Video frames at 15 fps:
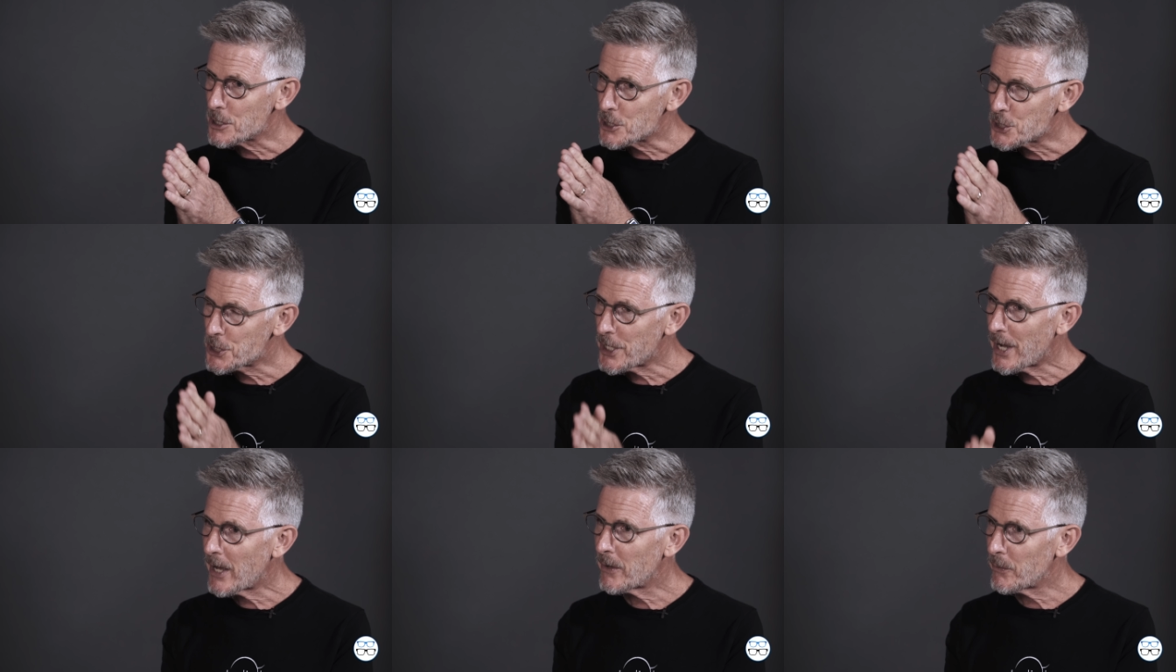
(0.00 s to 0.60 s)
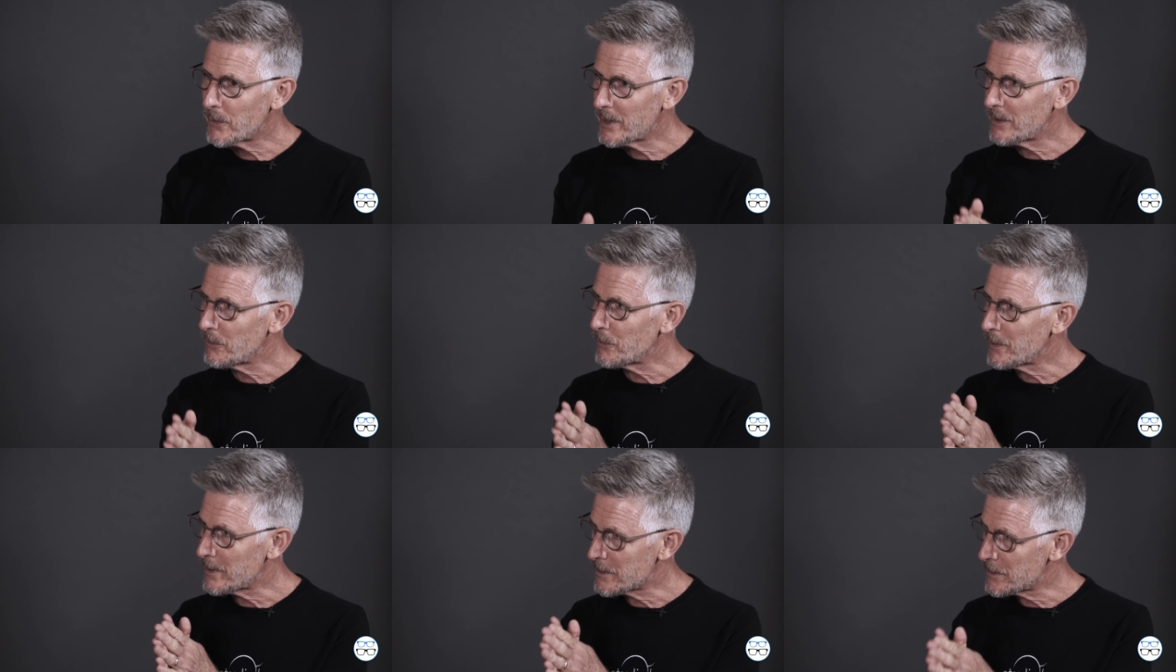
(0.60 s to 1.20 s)

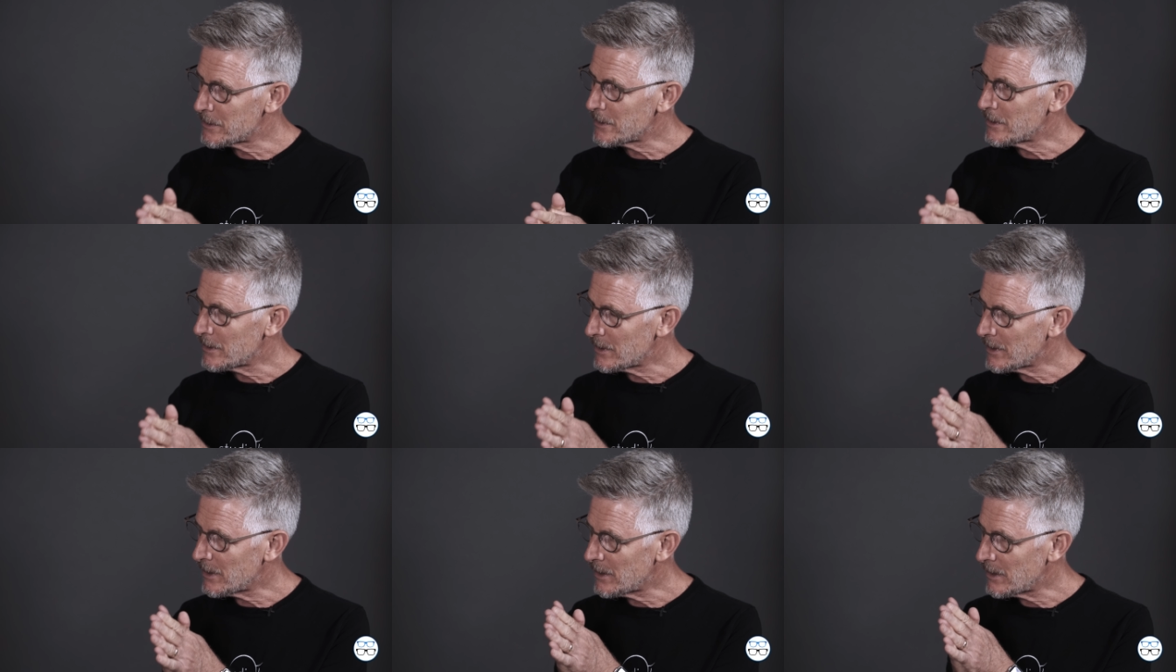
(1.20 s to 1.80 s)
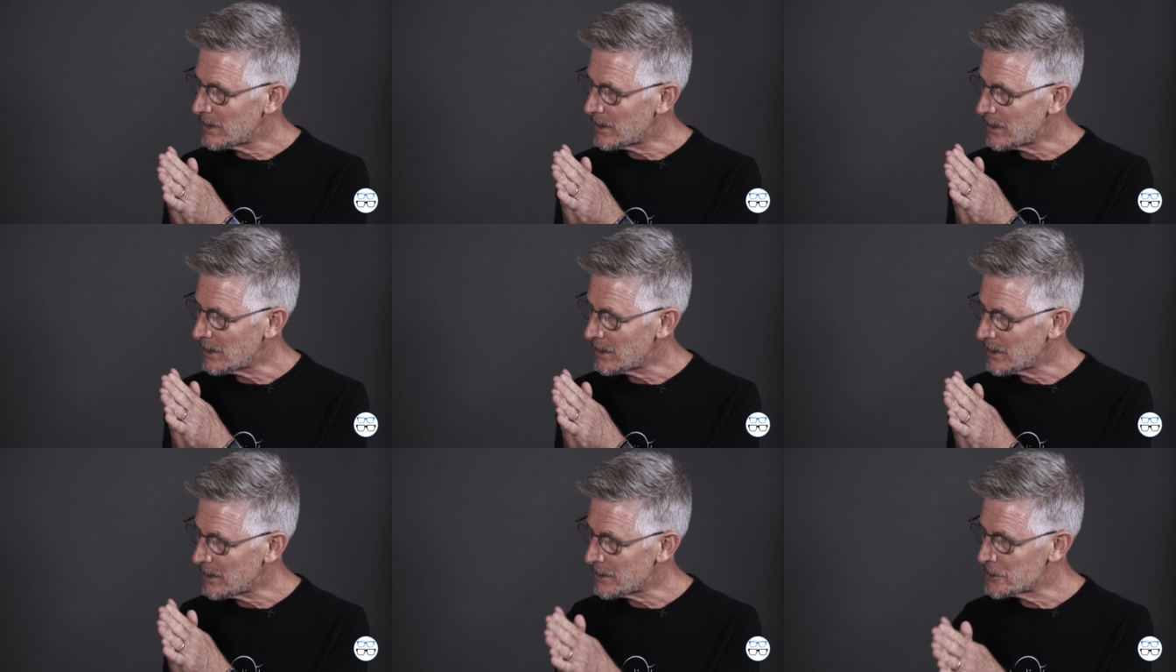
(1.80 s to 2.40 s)
shadowing with
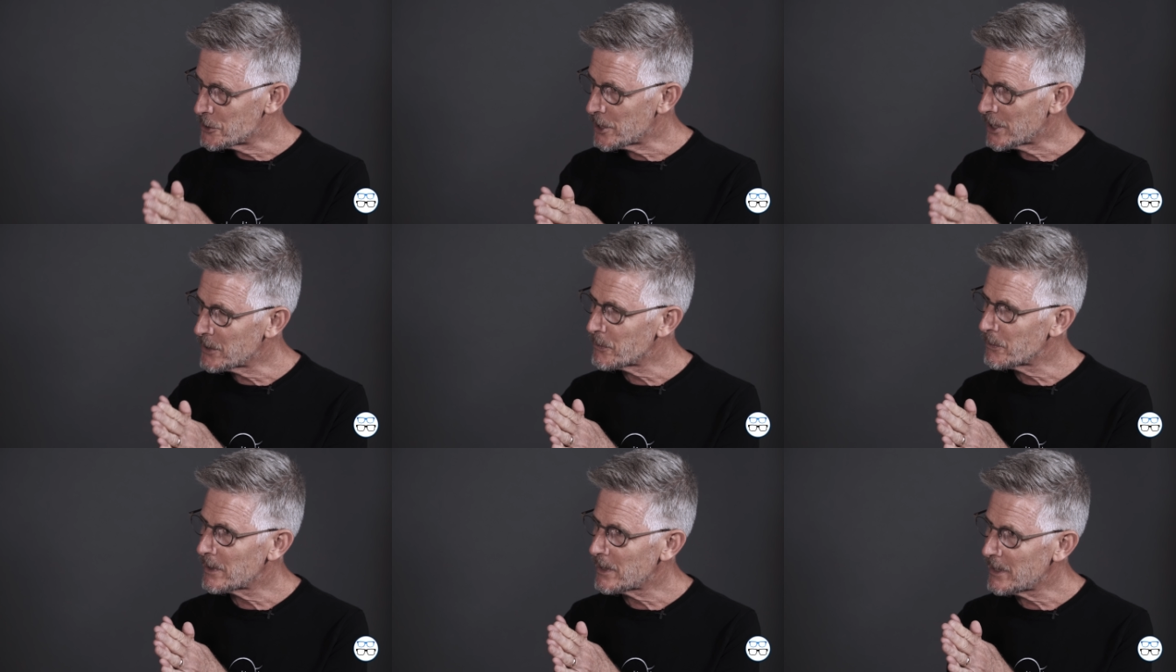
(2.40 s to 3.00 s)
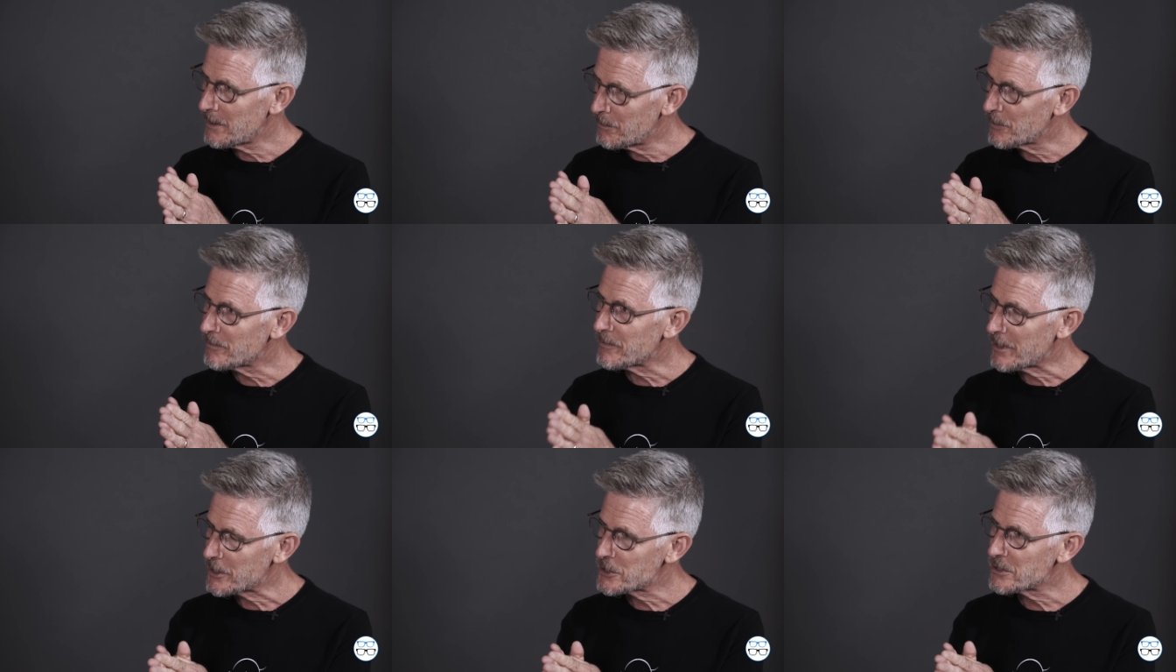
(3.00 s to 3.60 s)
a genuinely
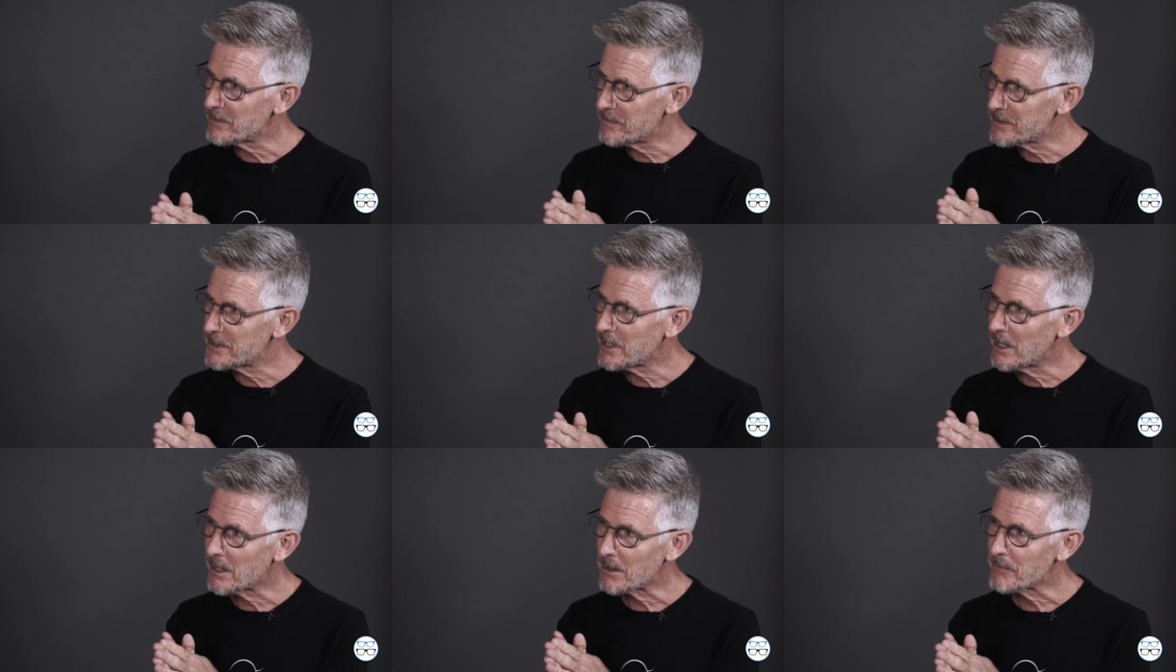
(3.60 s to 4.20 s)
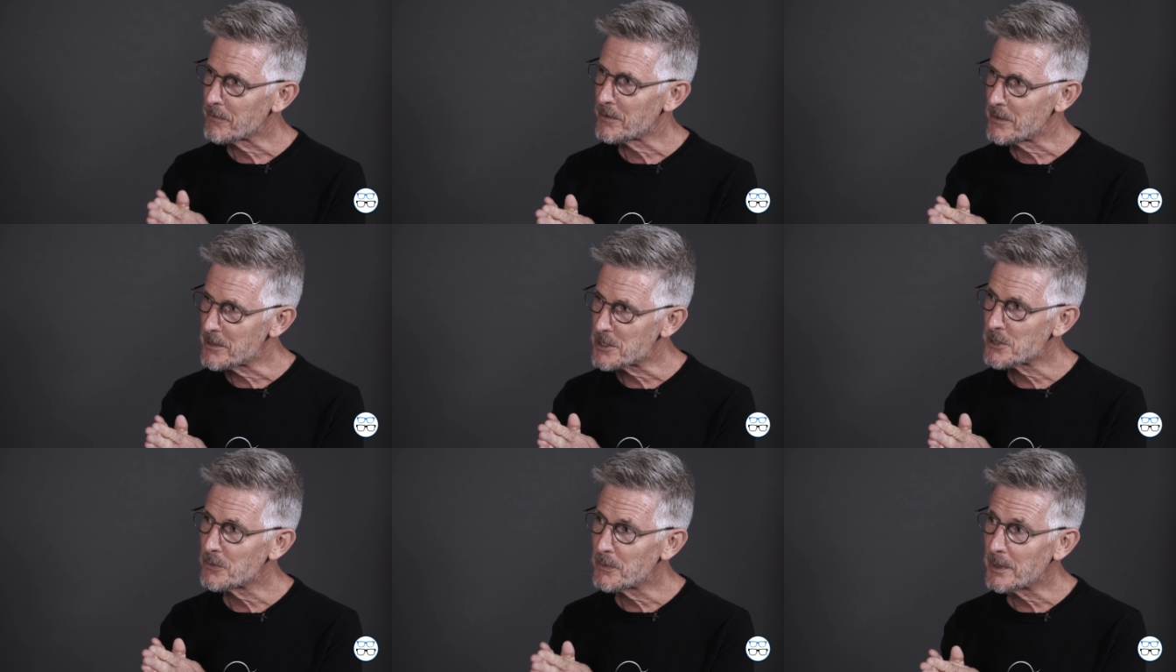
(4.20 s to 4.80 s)
professional photographer
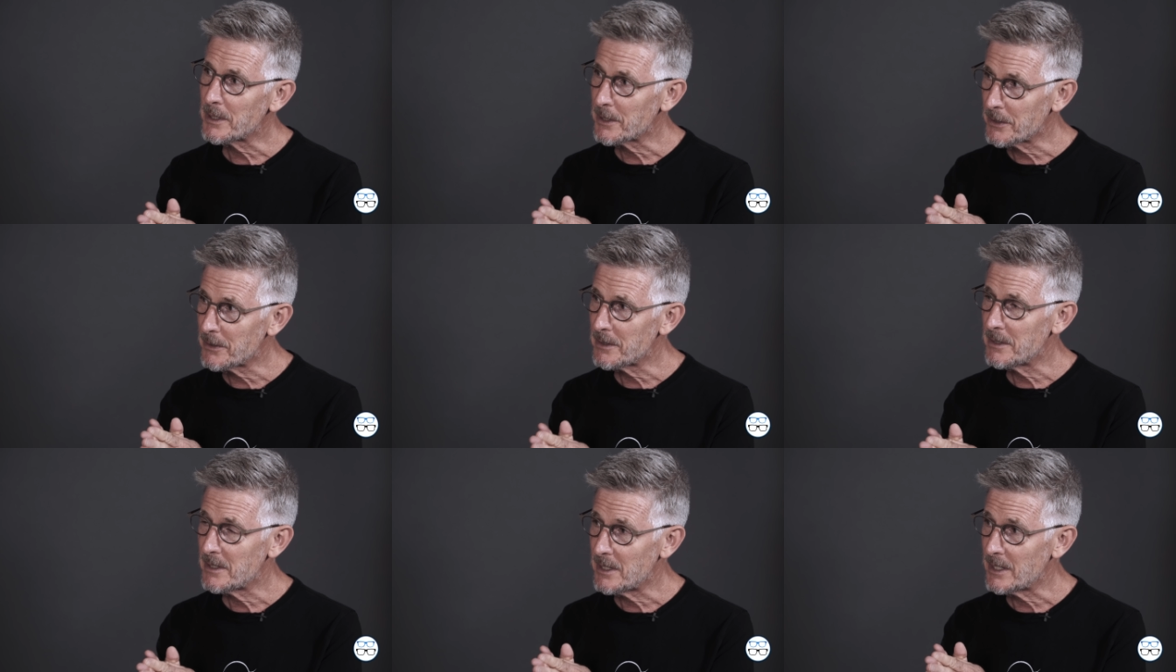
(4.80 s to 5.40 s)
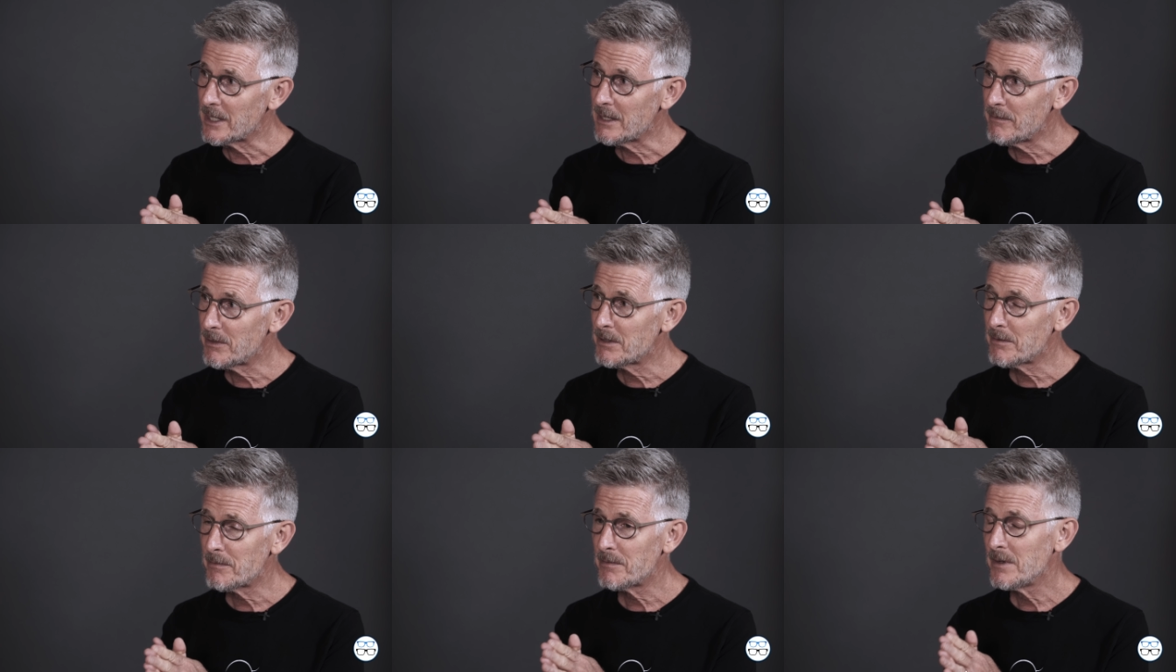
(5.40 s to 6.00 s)
is a really good thing even
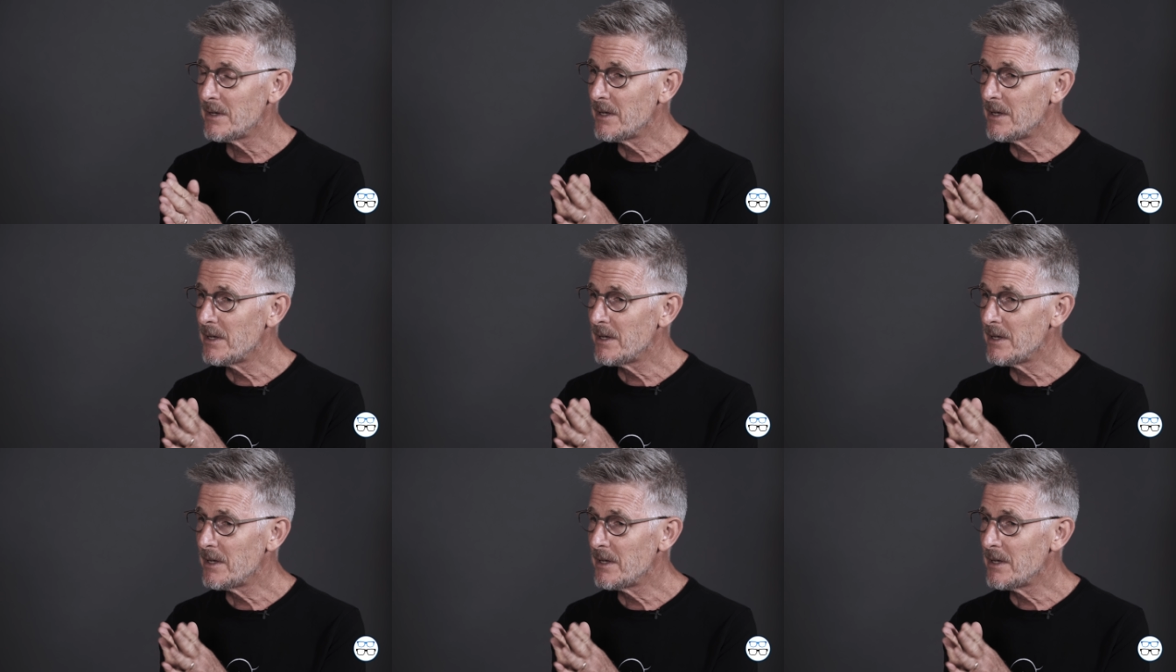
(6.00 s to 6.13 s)
if